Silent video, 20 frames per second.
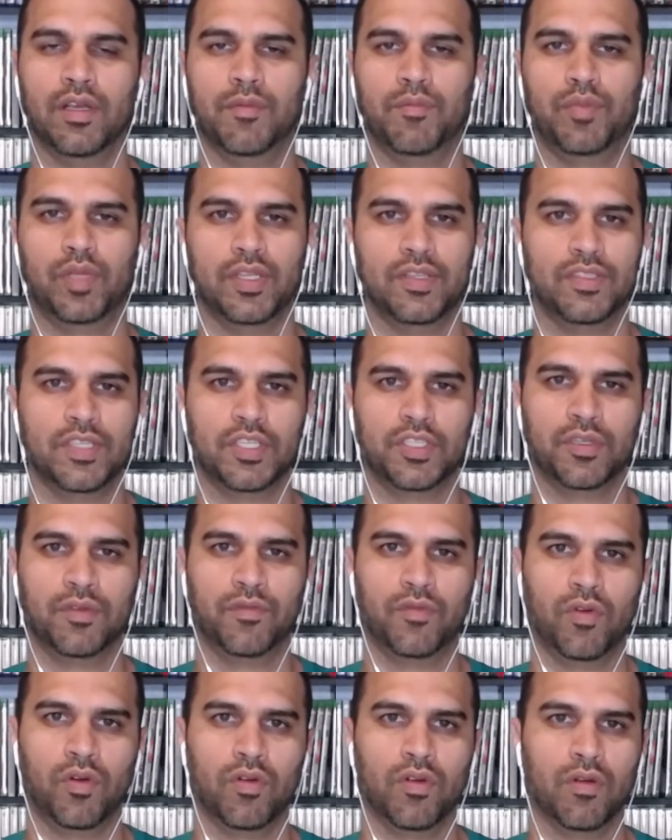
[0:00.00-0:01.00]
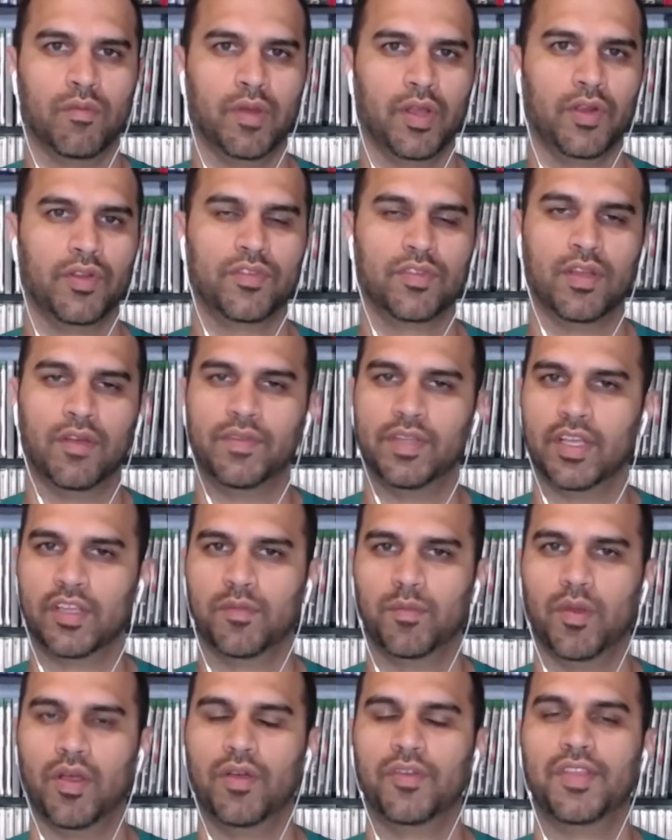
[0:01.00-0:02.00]
PlayStation 4, or a Microsoft
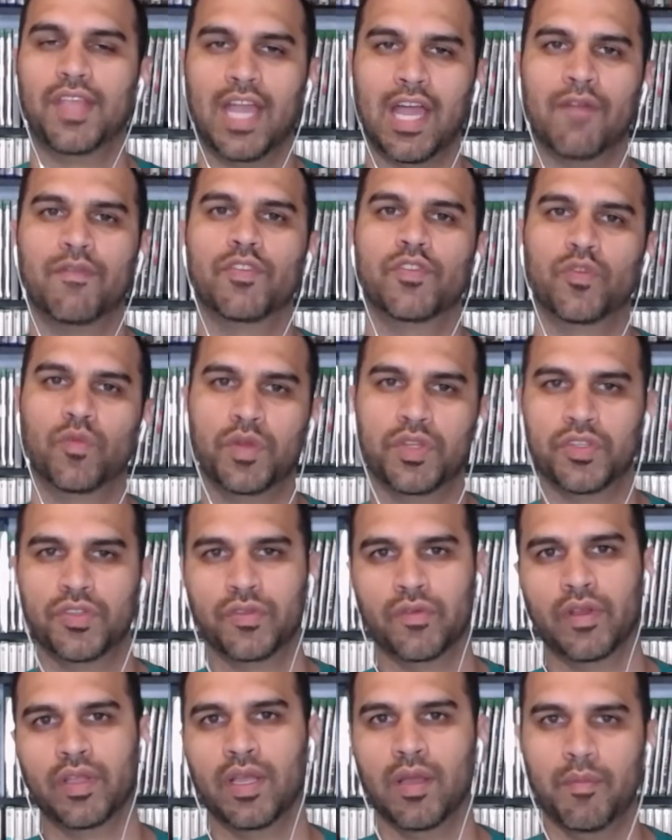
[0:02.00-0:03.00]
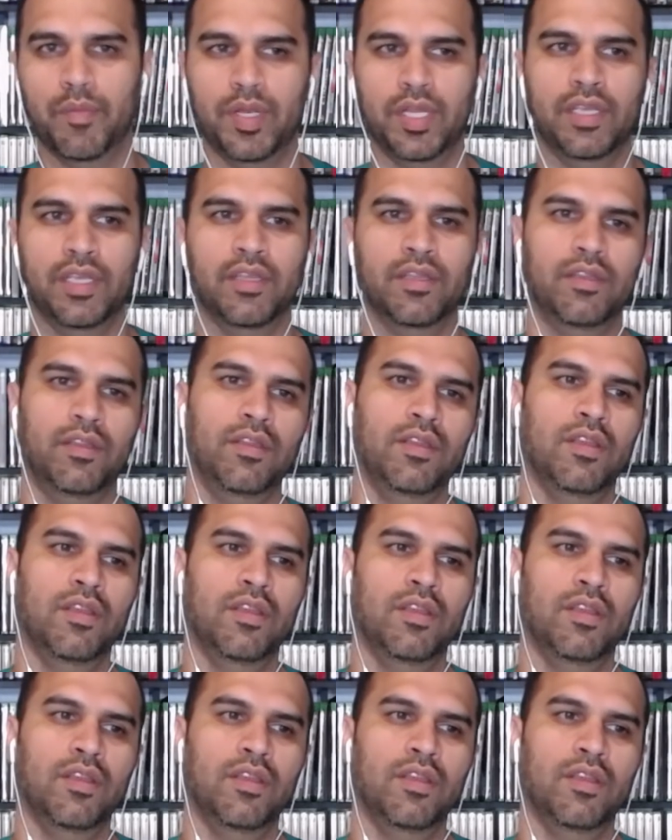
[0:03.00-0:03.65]
Xbox have a Switch to accompany it.